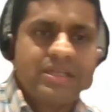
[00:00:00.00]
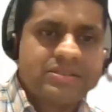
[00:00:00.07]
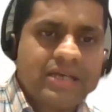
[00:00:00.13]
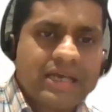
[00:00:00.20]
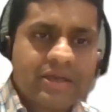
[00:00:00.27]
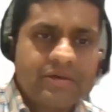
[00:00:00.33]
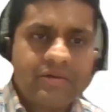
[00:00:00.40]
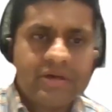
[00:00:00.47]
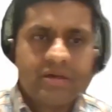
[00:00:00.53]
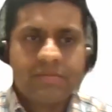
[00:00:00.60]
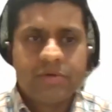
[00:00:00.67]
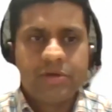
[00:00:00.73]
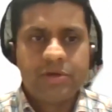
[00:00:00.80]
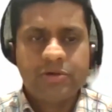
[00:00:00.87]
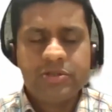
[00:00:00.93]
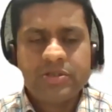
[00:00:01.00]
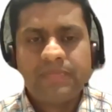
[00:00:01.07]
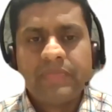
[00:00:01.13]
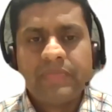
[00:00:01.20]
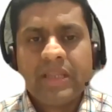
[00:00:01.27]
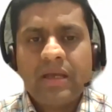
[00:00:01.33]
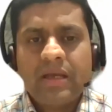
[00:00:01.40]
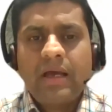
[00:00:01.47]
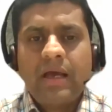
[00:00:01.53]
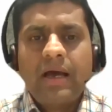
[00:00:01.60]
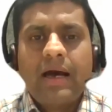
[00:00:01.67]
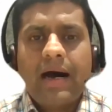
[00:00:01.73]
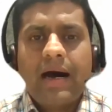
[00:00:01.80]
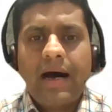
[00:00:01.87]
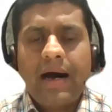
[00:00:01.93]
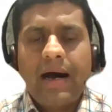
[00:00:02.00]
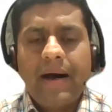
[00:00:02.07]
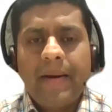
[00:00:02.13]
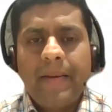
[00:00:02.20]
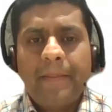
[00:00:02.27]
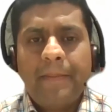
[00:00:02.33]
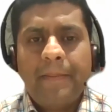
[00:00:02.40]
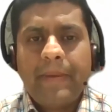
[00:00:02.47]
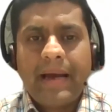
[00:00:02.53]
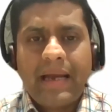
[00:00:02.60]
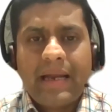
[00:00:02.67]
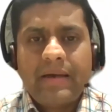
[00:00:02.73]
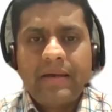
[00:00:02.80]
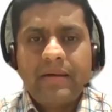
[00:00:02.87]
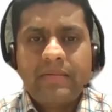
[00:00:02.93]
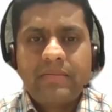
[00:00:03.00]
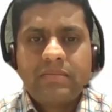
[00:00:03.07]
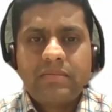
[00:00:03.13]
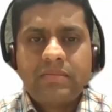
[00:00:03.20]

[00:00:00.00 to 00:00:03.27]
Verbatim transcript: That's accurate term to use. Uh, and